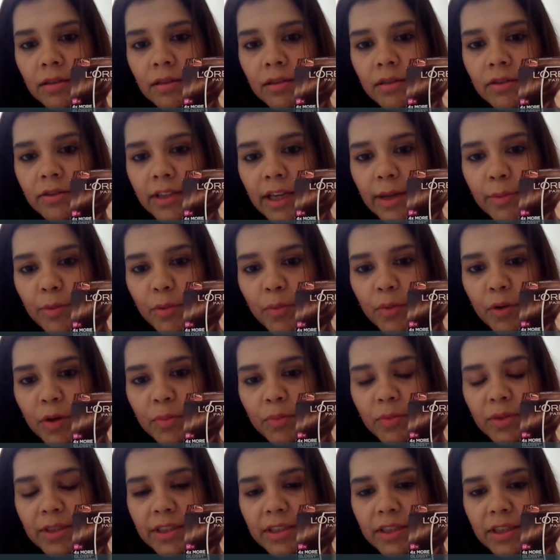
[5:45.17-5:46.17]

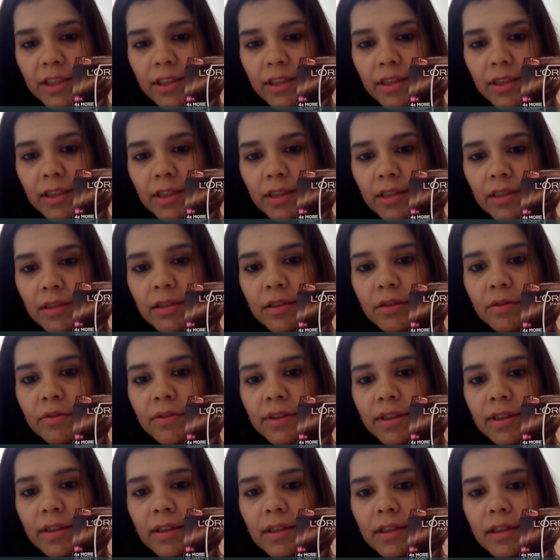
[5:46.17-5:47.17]
semi-permanent hair color
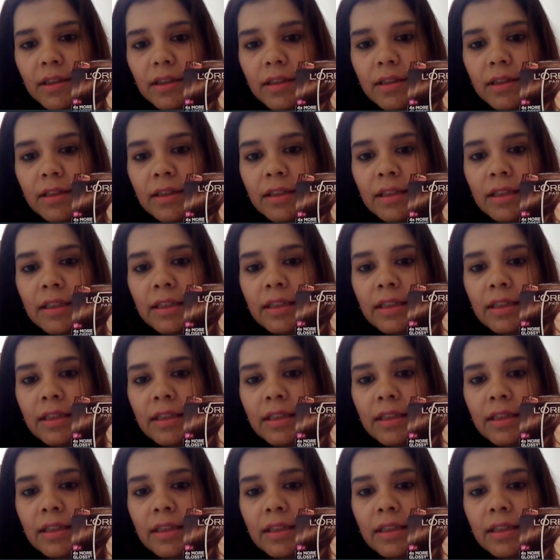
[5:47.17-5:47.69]
with a